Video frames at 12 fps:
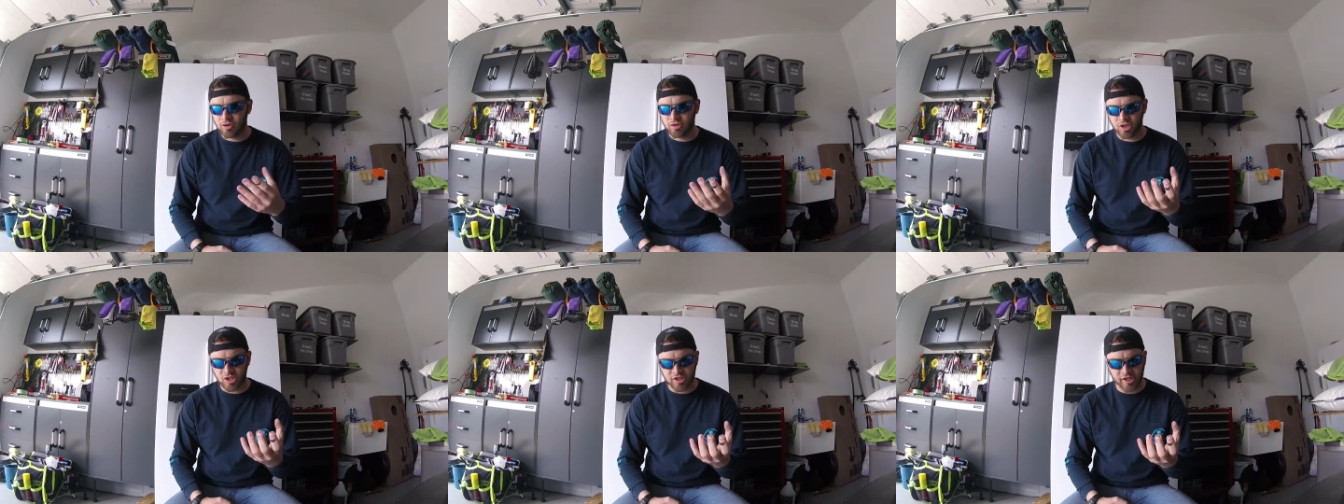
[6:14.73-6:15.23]

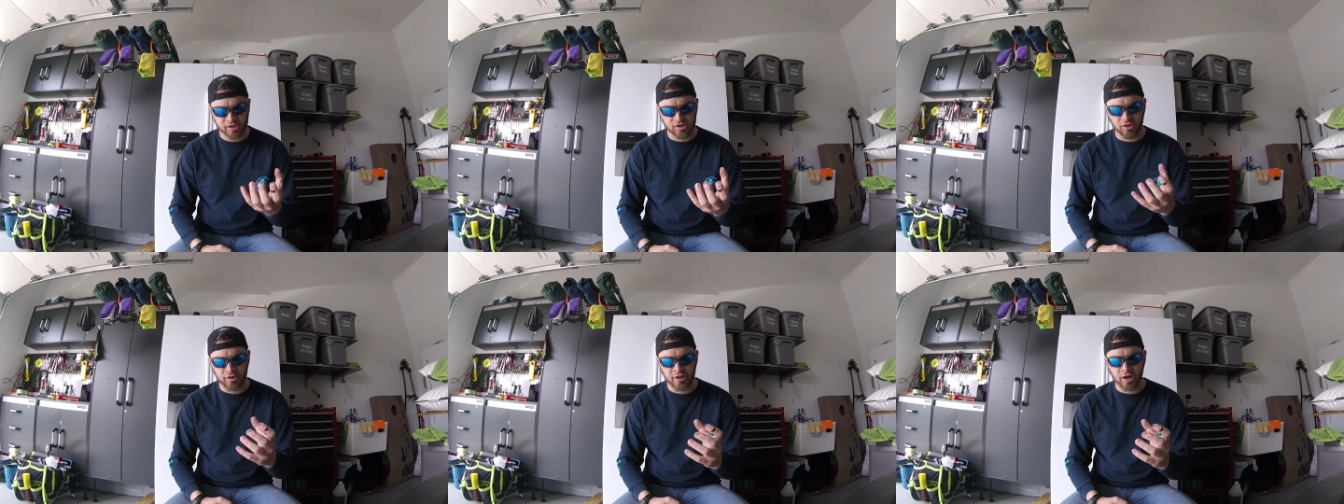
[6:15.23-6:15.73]
G
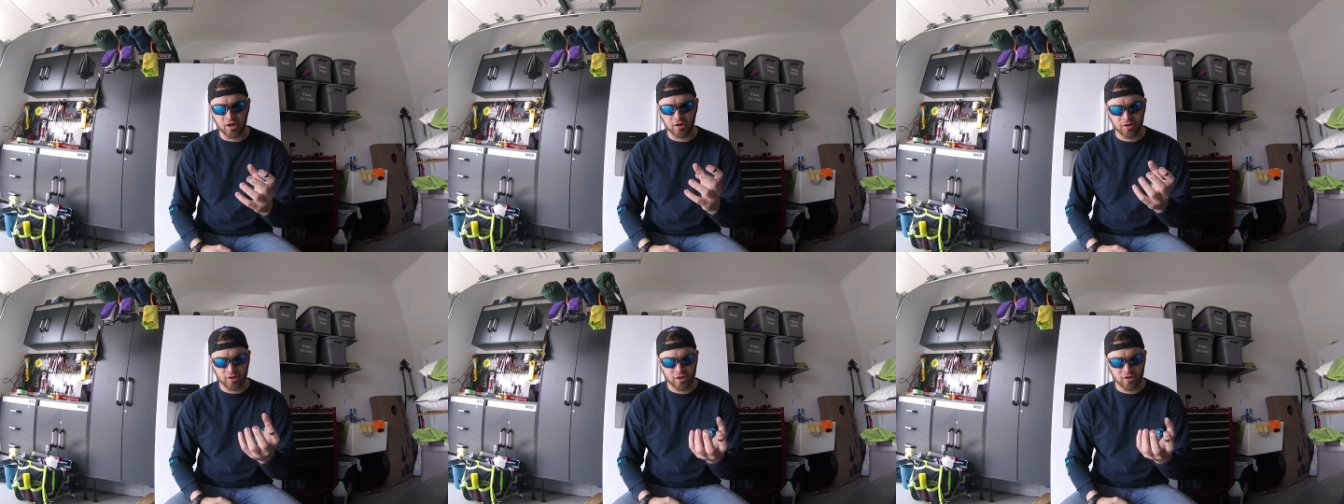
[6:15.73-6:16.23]
sensor in
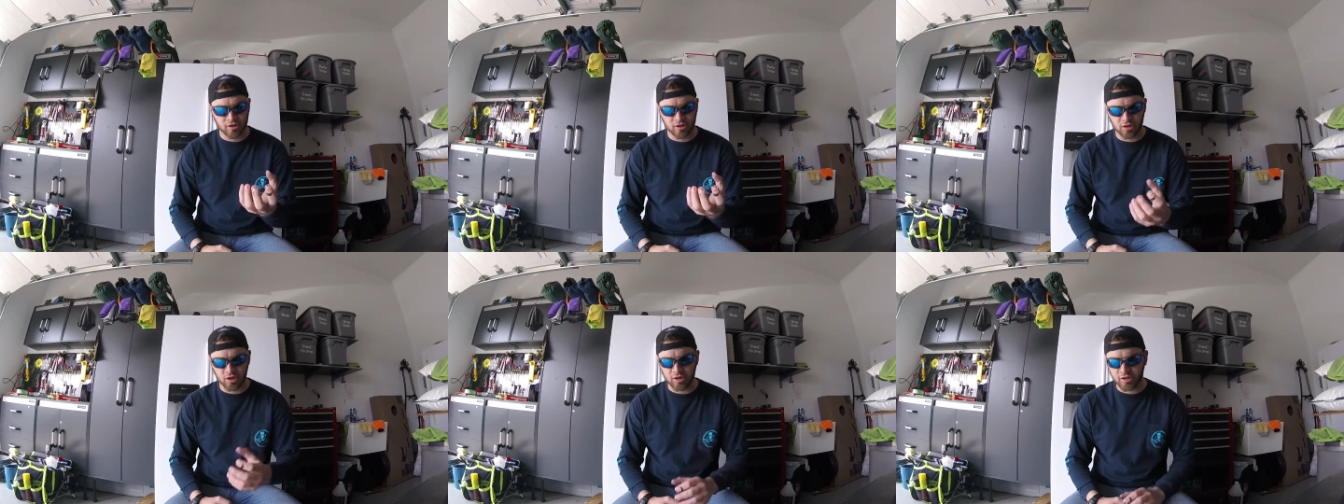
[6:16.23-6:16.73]
there, and
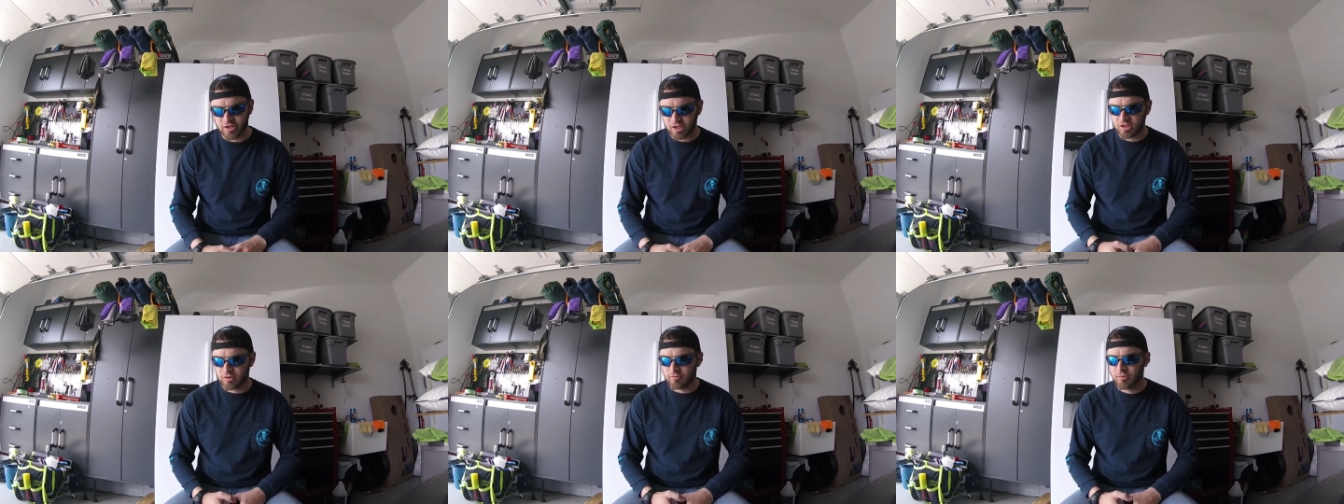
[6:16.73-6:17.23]
the
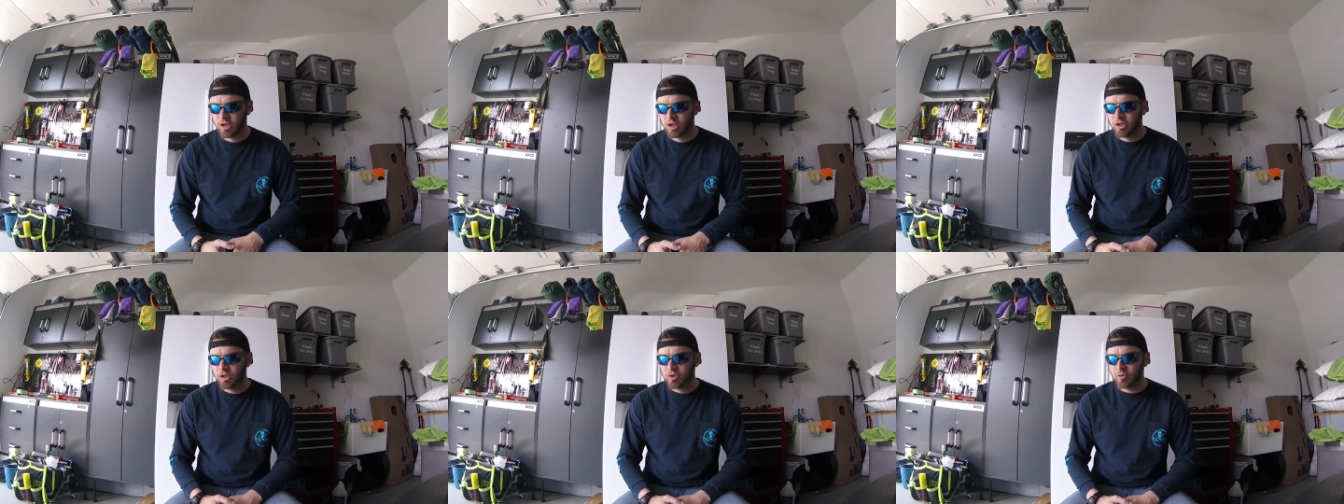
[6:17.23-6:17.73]
system
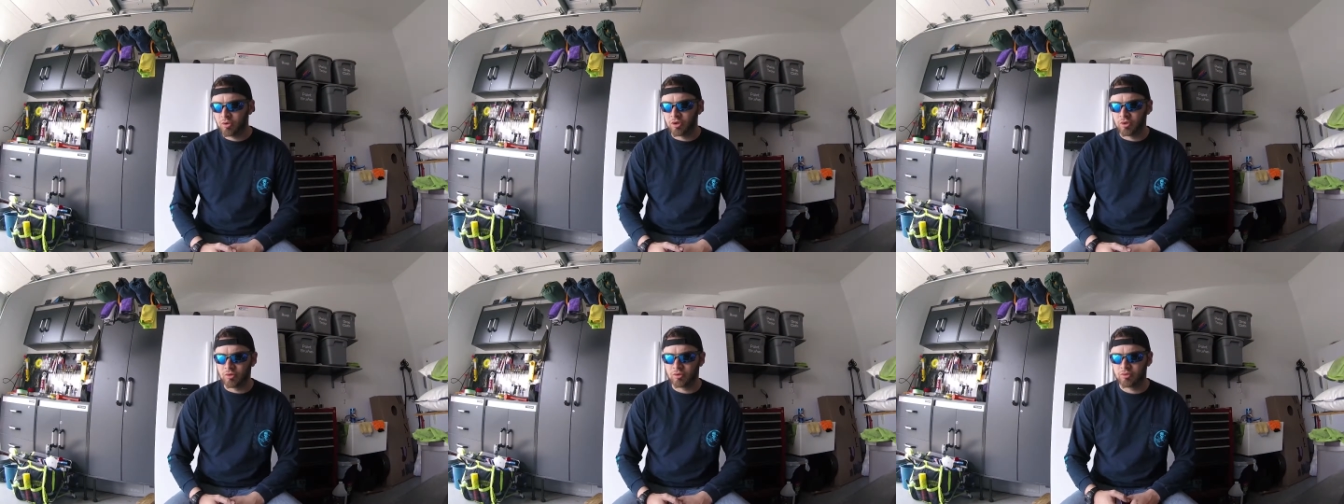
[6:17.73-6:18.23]

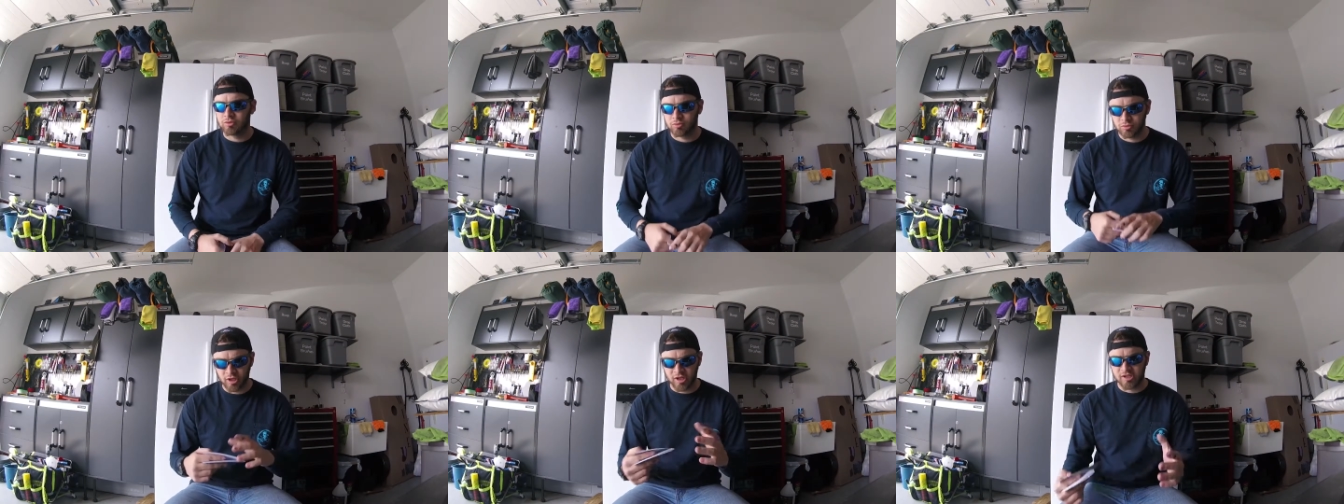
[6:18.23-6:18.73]
will,
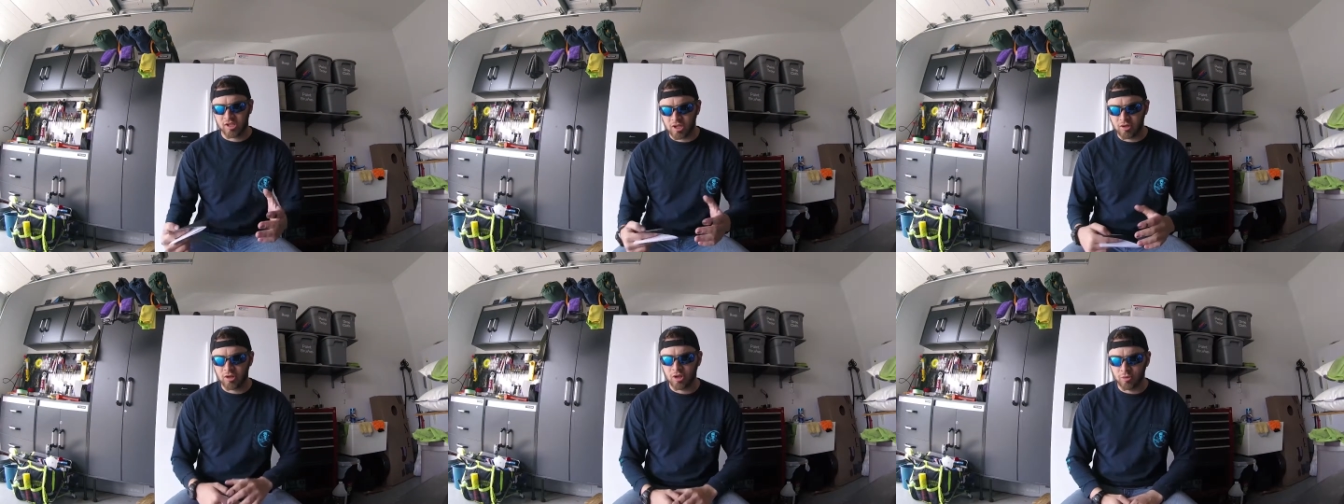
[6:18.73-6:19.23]
like I
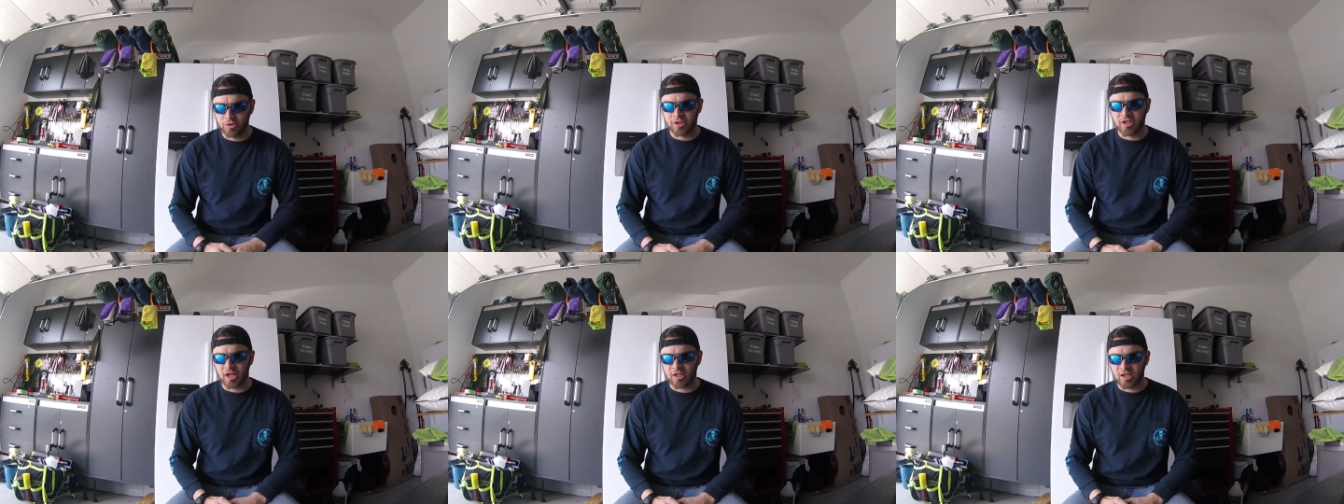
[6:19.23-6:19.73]
said, it will
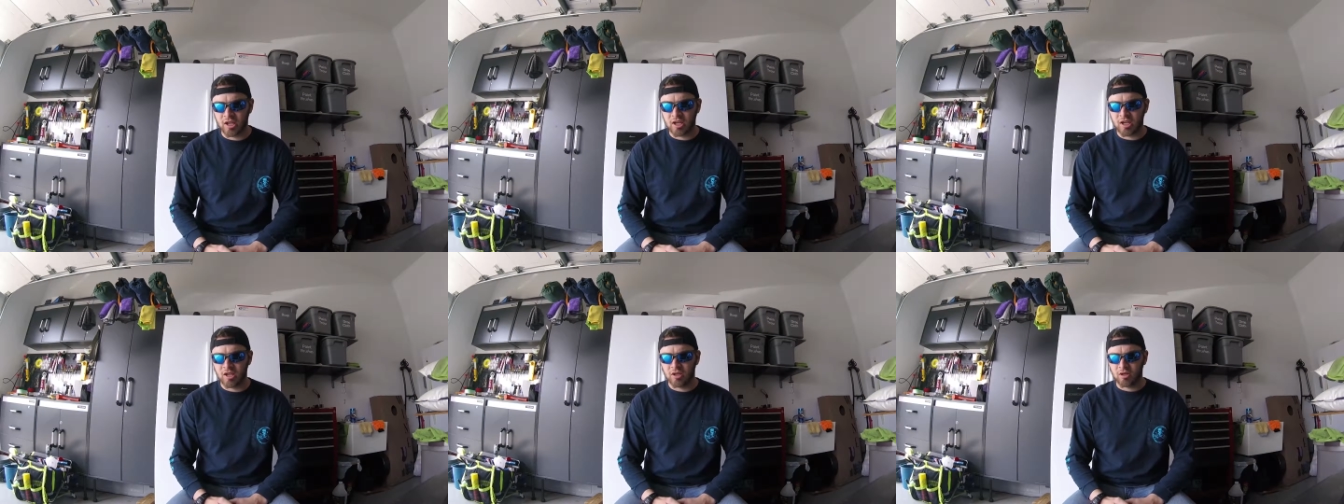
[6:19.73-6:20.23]
detect
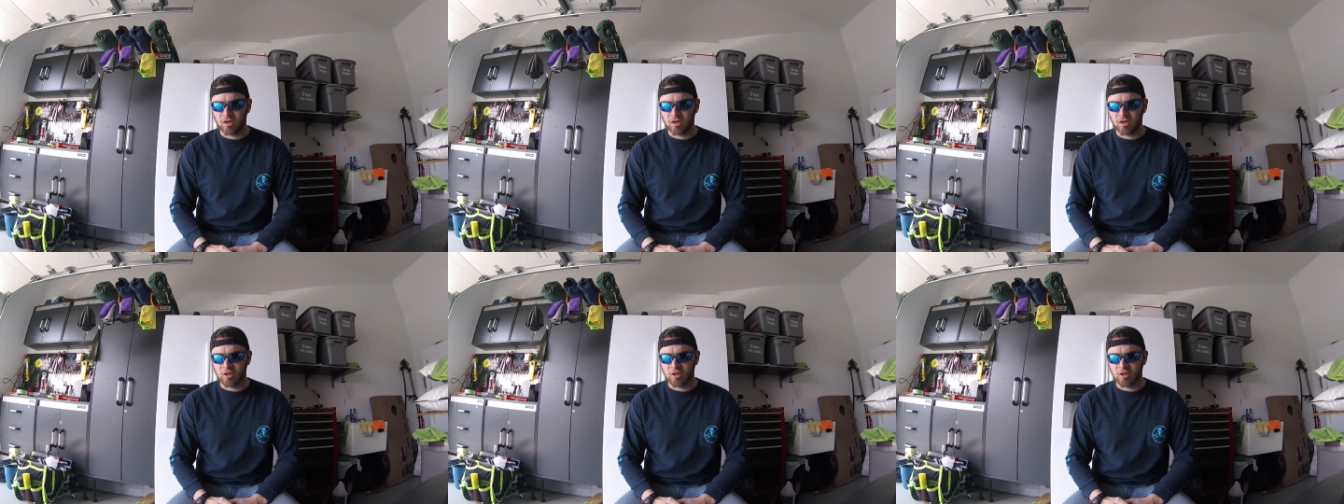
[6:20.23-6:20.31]
a